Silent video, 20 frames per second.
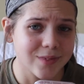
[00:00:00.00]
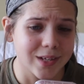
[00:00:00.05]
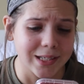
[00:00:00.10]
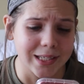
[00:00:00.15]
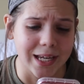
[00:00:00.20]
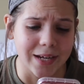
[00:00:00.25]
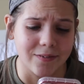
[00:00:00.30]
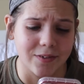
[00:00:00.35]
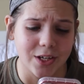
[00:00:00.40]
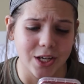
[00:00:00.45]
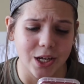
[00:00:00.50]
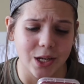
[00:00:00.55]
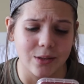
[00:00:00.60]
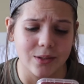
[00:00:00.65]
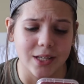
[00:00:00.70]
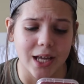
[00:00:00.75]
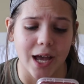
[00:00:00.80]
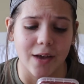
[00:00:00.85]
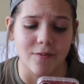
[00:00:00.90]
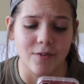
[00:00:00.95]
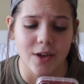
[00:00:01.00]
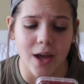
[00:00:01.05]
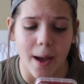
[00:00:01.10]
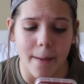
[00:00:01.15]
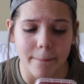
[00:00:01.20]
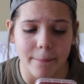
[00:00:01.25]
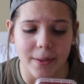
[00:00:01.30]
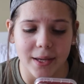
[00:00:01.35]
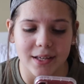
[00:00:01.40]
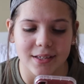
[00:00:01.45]
Never used. I have
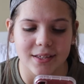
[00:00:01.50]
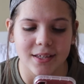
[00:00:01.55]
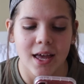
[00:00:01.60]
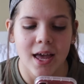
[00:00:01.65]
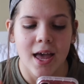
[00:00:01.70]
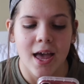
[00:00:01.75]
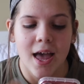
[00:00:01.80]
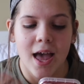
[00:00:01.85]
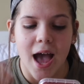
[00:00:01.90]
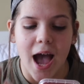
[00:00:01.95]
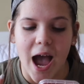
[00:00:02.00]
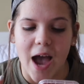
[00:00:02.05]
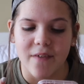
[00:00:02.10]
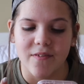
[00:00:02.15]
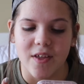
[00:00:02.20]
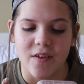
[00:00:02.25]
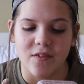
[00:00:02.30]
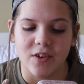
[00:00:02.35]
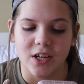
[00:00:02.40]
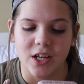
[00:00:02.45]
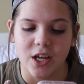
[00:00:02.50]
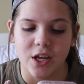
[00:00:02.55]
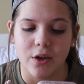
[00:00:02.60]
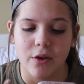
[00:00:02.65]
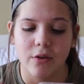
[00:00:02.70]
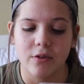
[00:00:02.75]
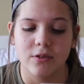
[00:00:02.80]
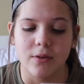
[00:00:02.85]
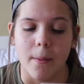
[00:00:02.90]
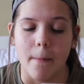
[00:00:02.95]
Compass. I've never
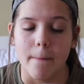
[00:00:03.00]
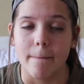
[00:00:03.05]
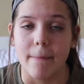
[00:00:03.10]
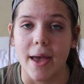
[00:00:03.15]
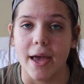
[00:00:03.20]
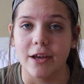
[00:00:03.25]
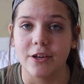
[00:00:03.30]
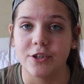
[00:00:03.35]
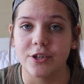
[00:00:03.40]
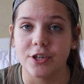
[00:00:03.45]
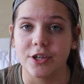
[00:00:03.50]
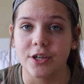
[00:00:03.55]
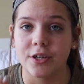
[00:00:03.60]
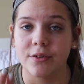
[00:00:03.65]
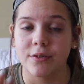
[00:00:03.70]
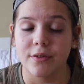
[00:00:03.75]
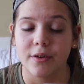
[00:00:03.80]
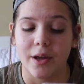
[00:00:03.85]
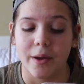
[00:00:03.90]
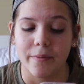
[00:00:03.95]
used Measure.